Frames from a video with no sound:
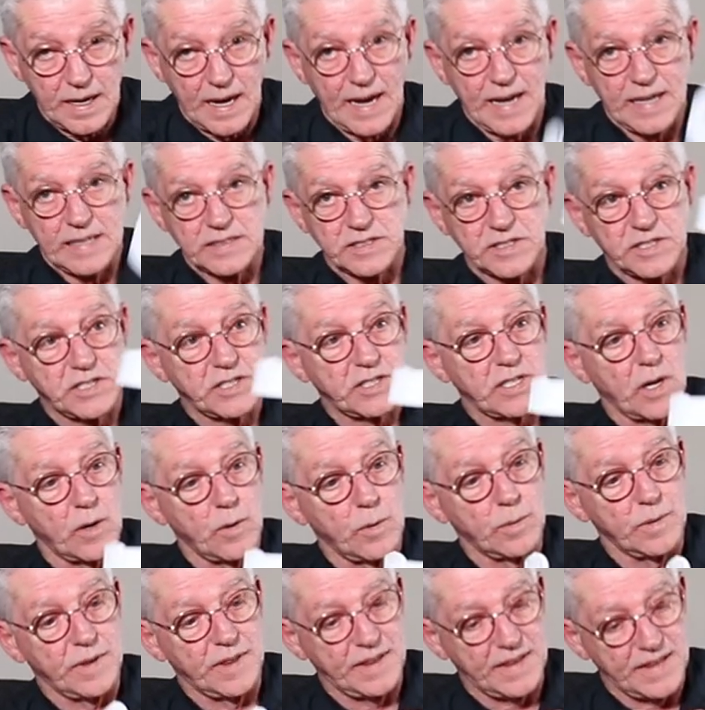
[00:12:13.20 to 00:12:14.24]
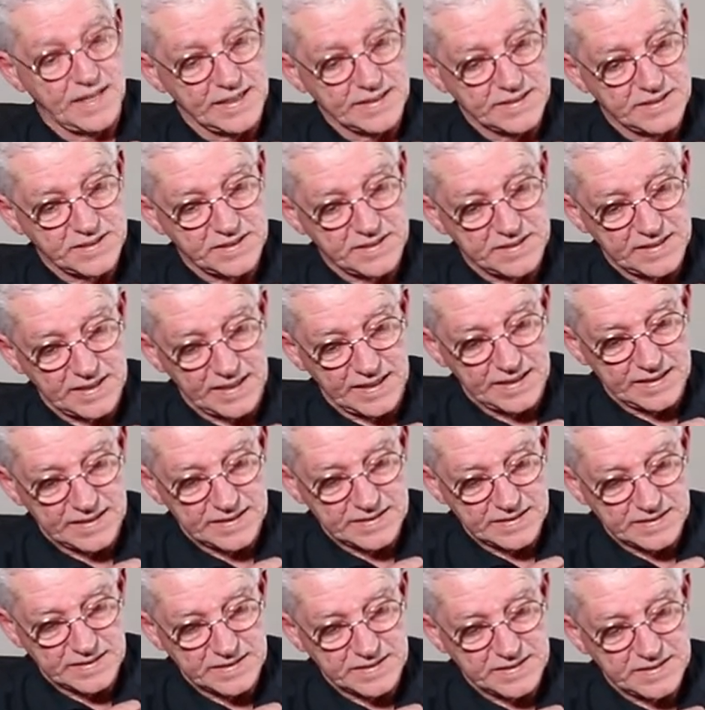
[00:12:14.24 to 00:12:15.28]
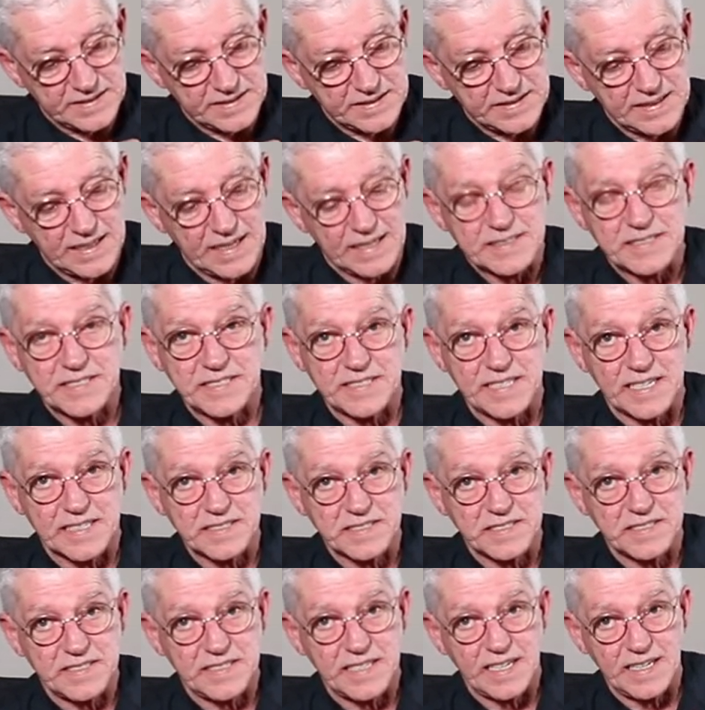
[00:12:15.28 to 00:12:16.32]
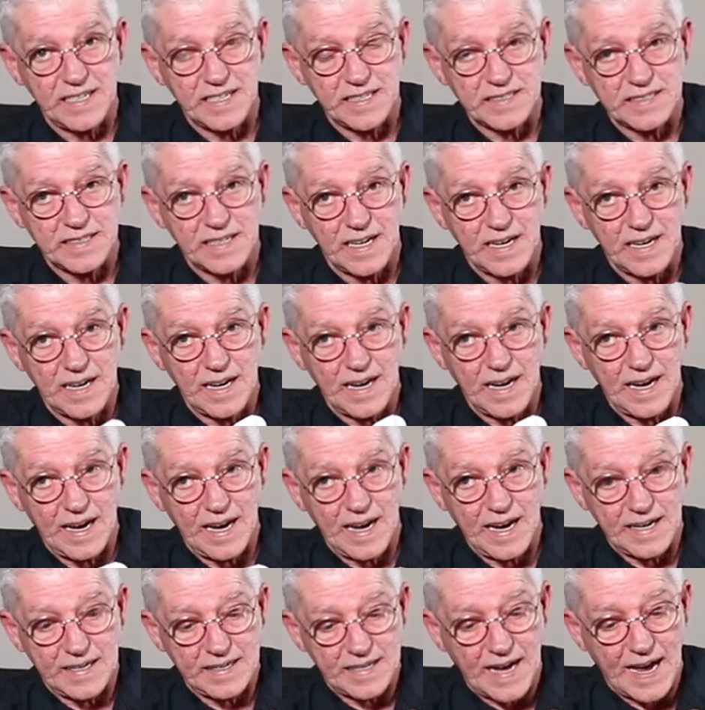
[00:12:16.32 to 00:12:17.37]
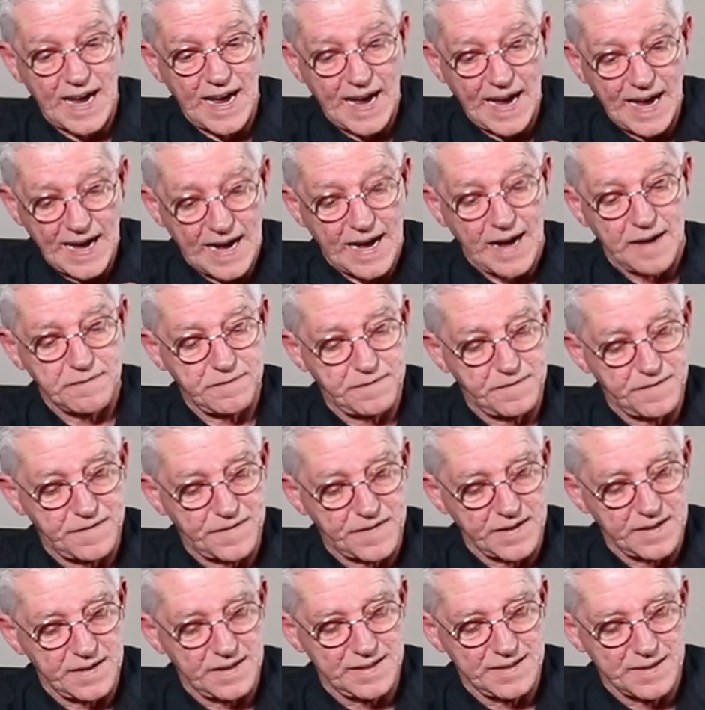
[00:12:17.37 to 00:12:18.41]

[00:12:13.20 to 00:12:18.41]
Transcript: and so this is 16 and a half